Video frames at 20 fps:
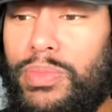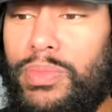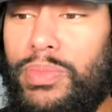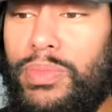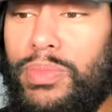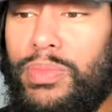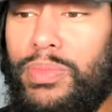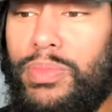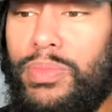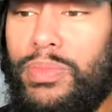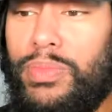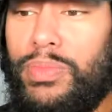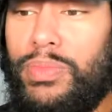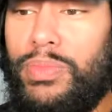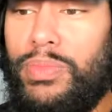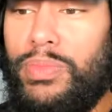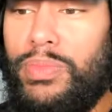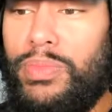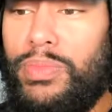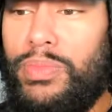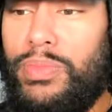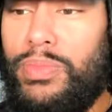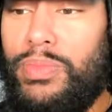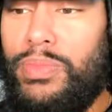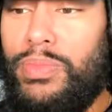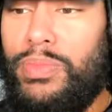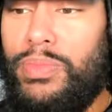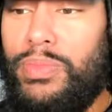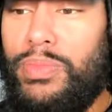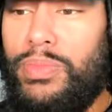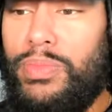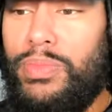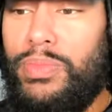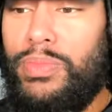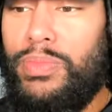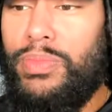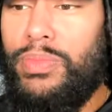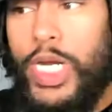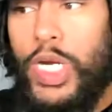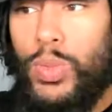you know what I'm saying? You used to go back and they
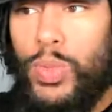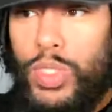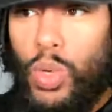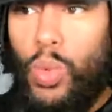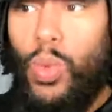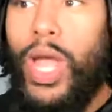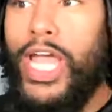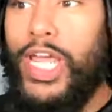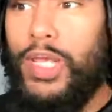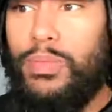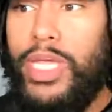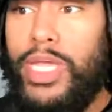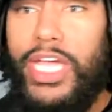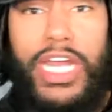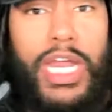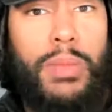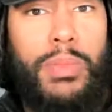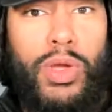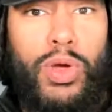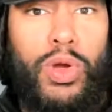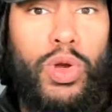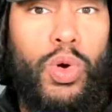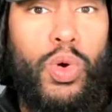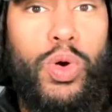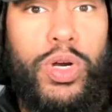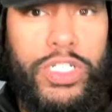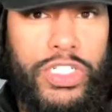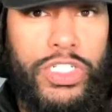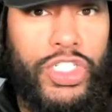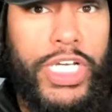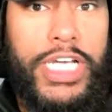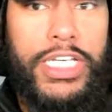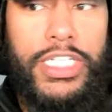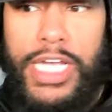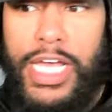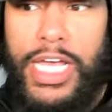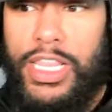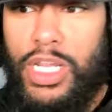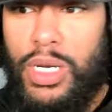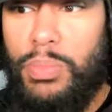traded with the white man. They be on the horses chasing
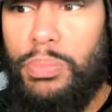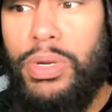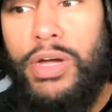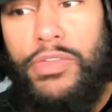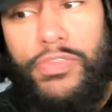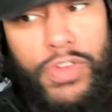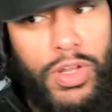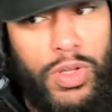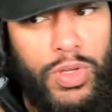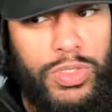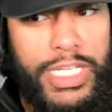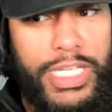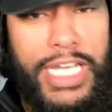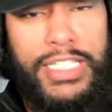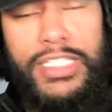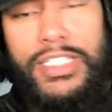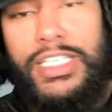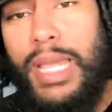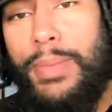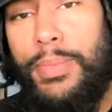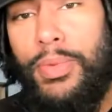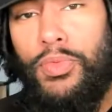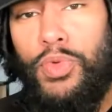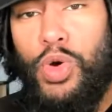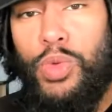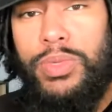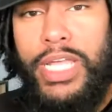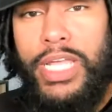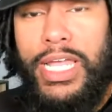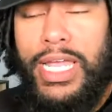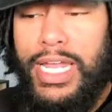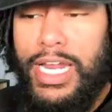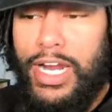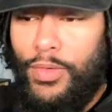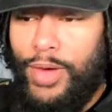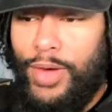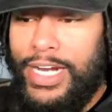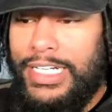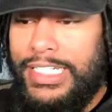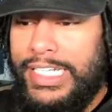after the buffalo. That's the type of rope they had
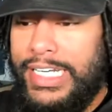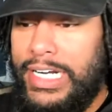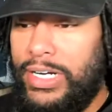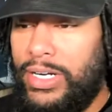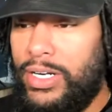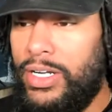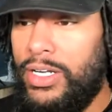right there.